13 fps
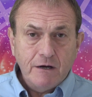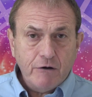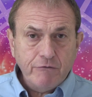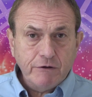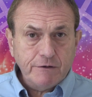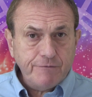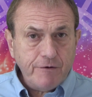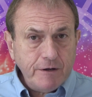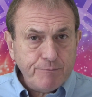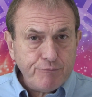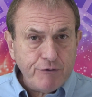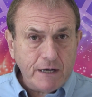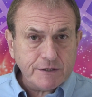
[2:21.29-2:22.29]
are in a very
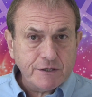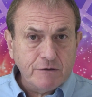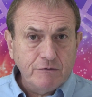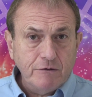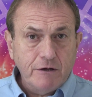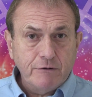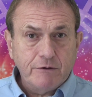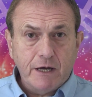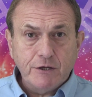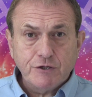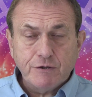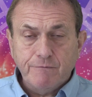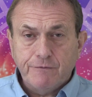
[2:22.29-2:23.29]
practical
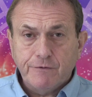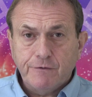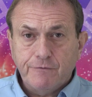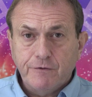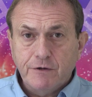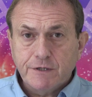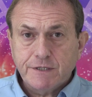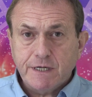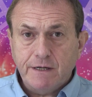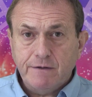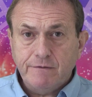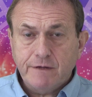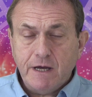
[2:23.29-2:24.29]
location for the first
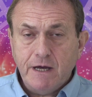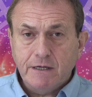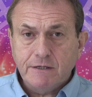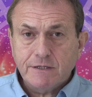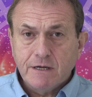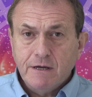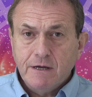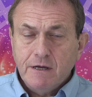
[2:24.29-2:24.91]
10 days,